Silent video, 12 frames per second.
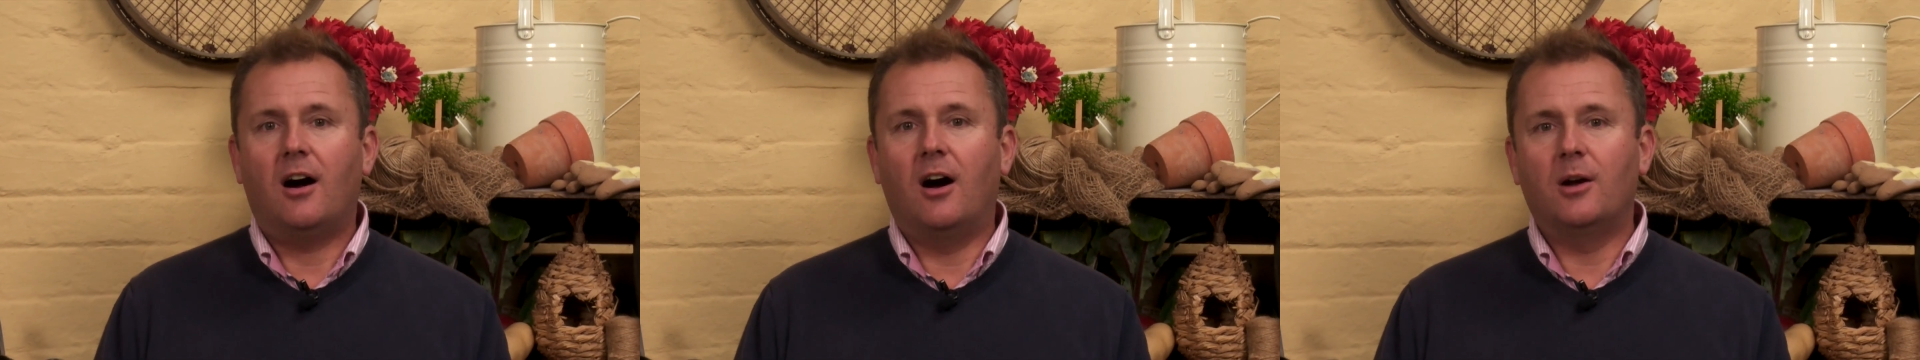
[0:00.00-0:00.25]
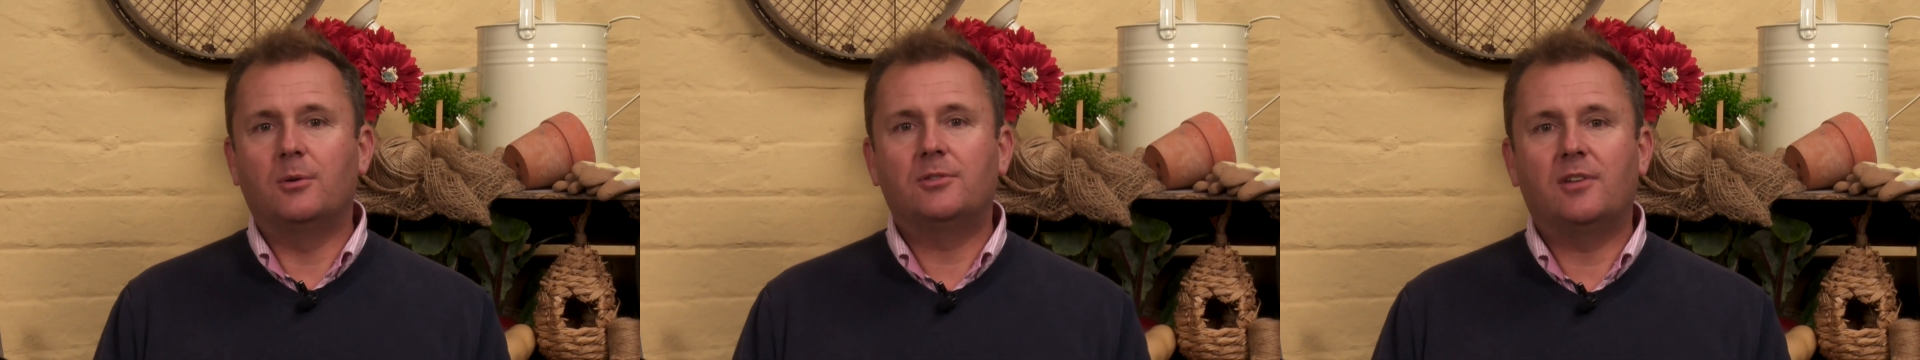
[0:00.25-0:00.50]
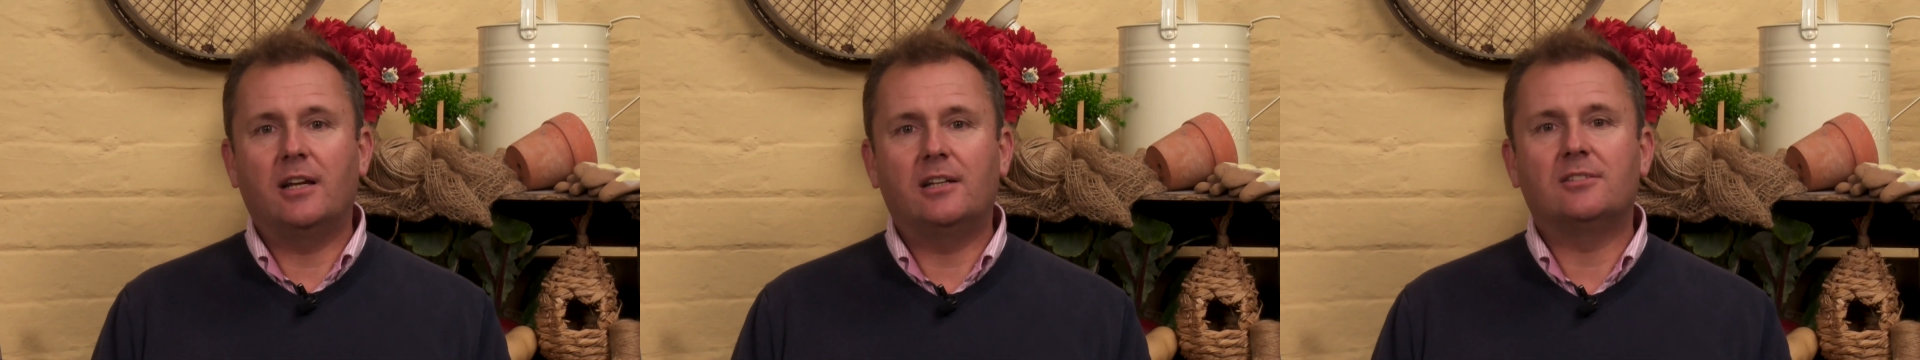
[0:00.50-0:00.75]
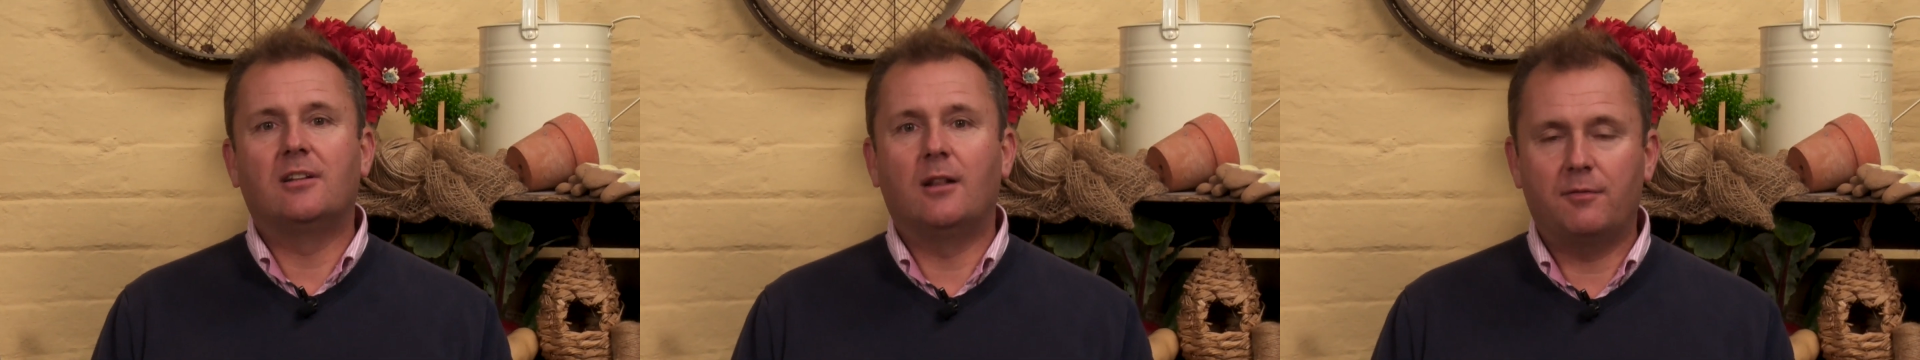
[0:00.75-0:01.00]
I always think
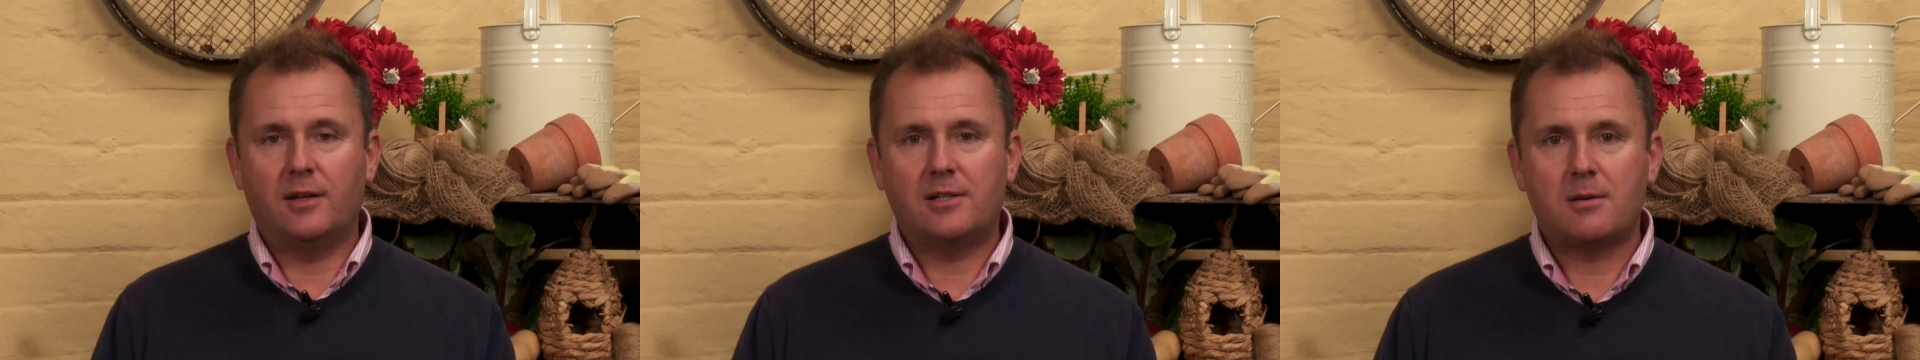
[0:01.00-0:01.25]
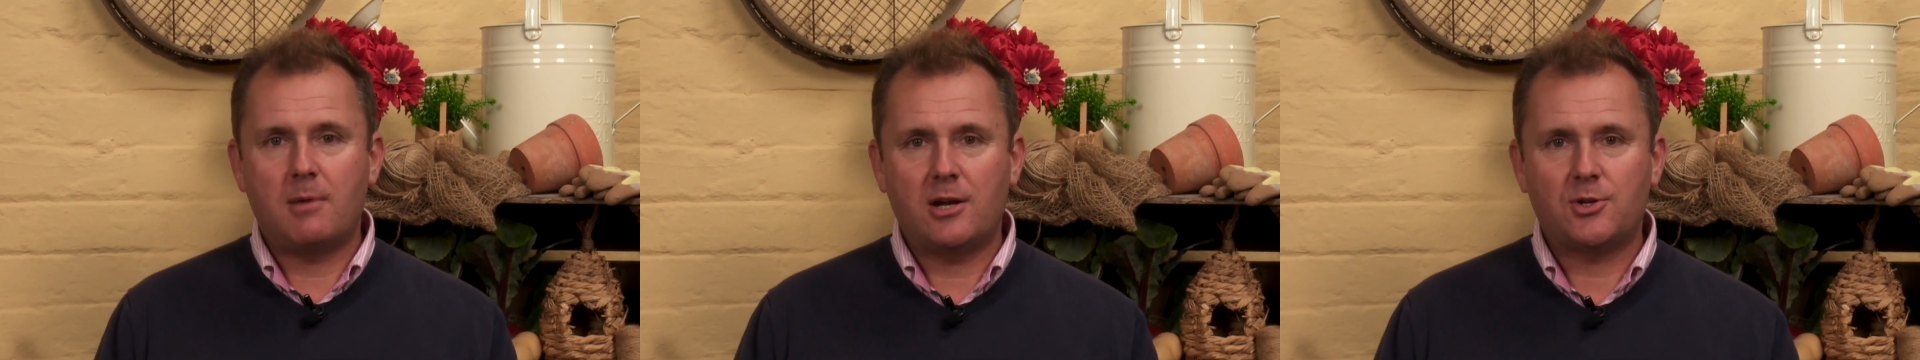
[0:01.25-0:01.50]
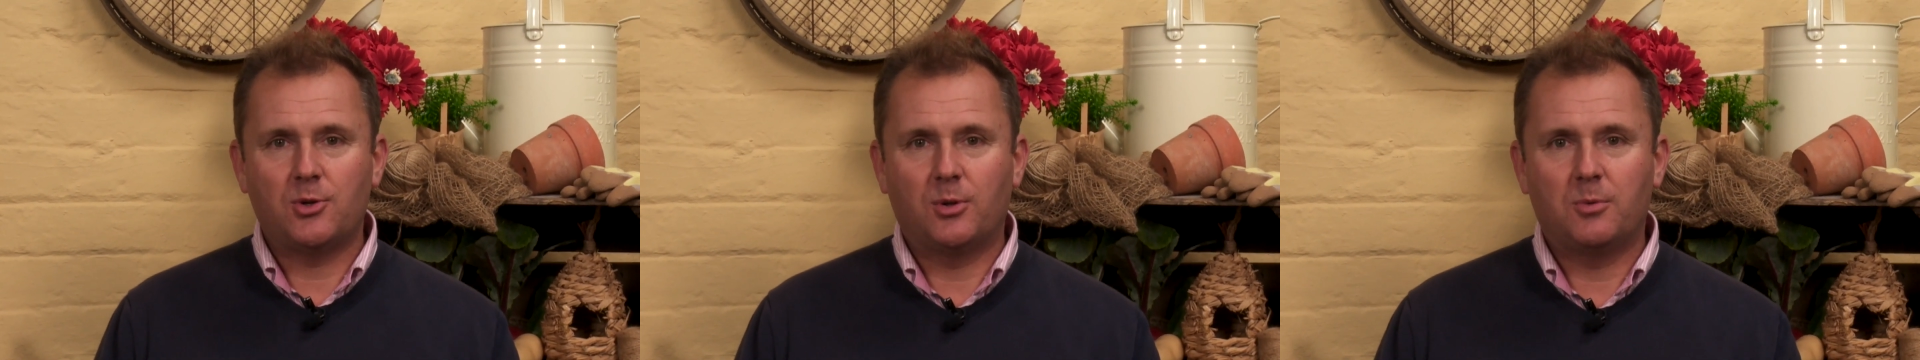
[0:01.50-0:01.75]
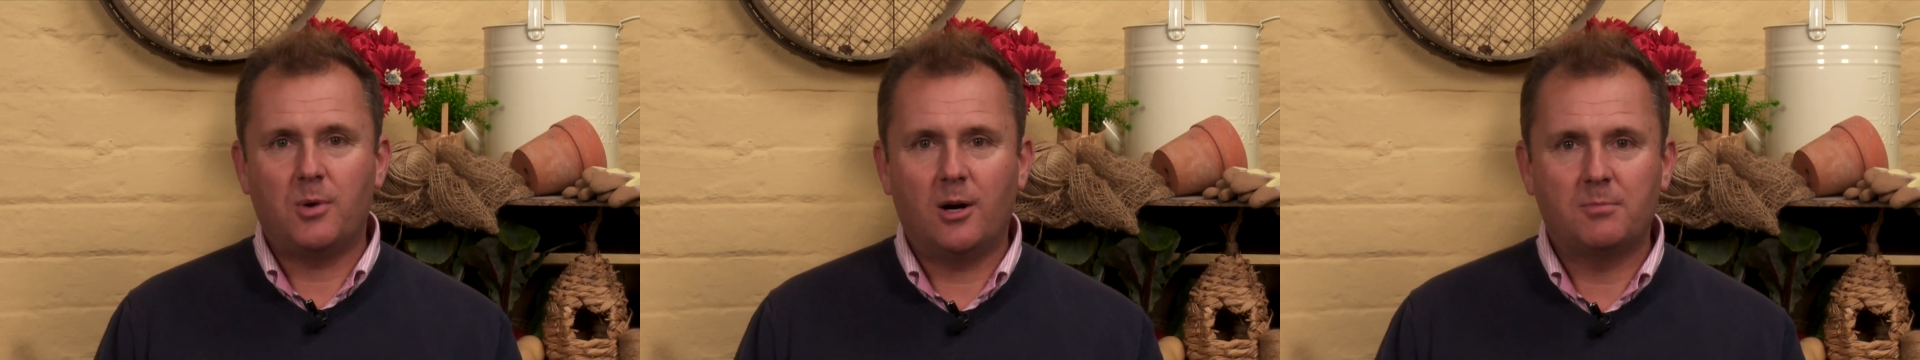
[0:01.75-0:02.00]
it's lovely to make sure
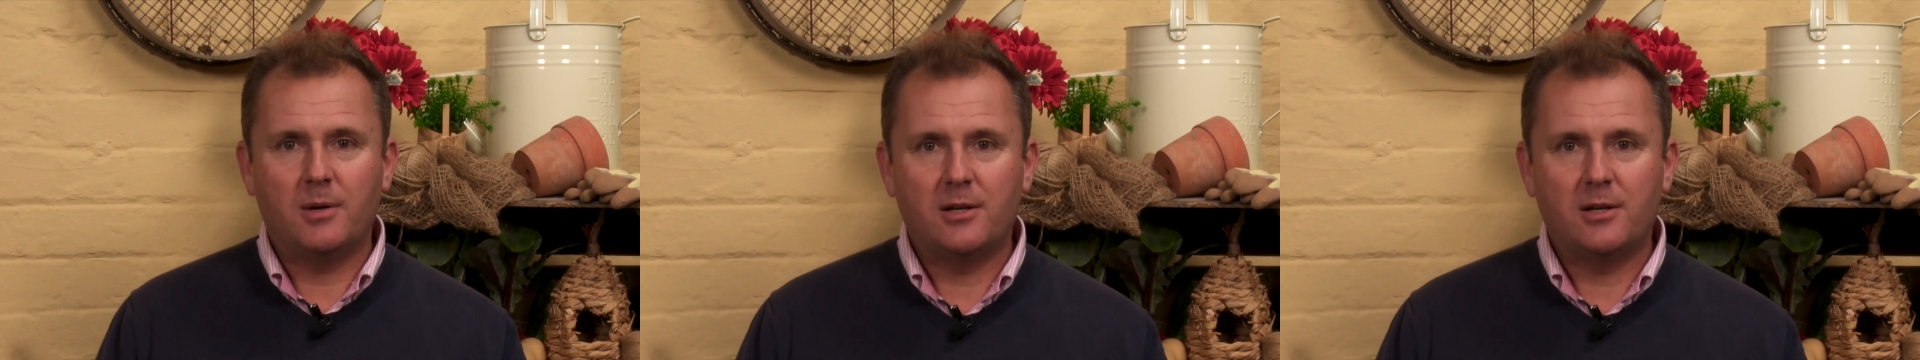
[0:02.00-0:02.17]
the wild